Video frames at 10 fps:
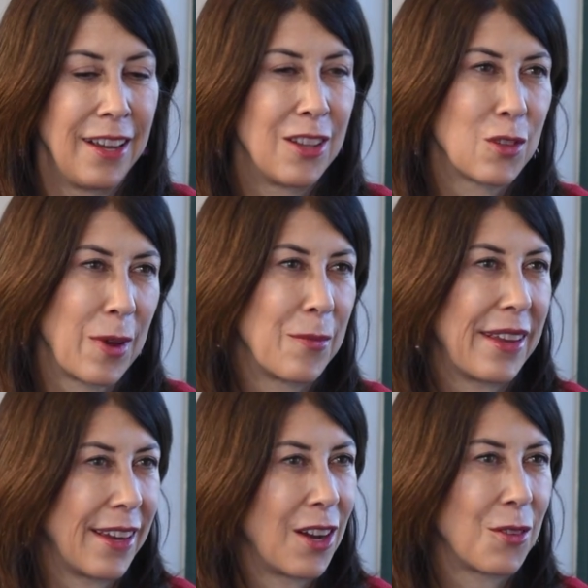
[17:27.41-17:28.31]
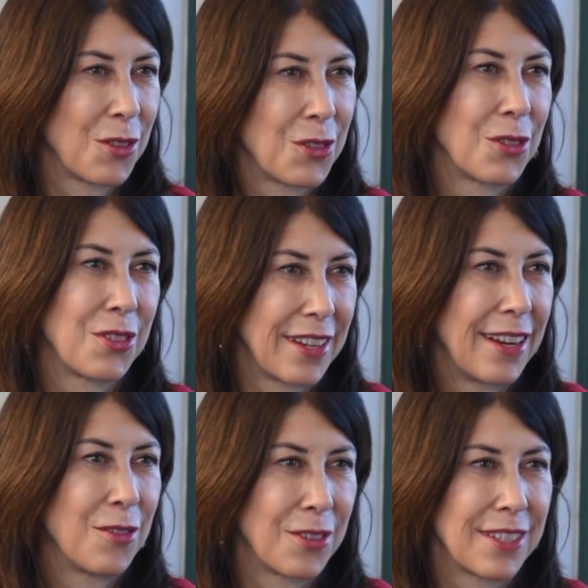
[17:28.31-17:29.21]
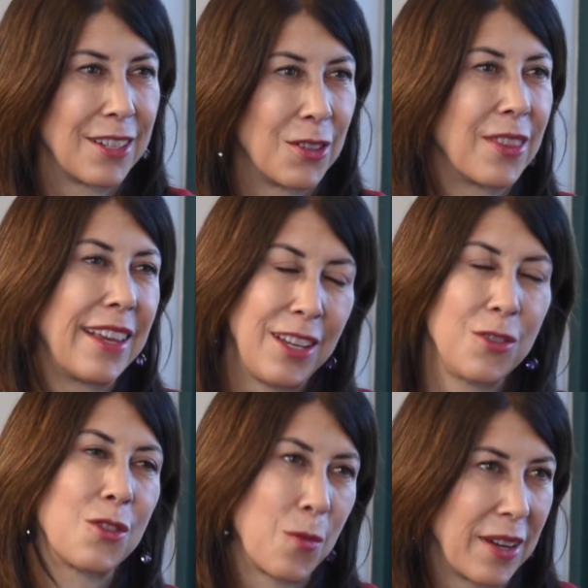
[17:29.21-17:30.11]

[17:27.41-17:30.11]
It's about making officers safe, so thank you so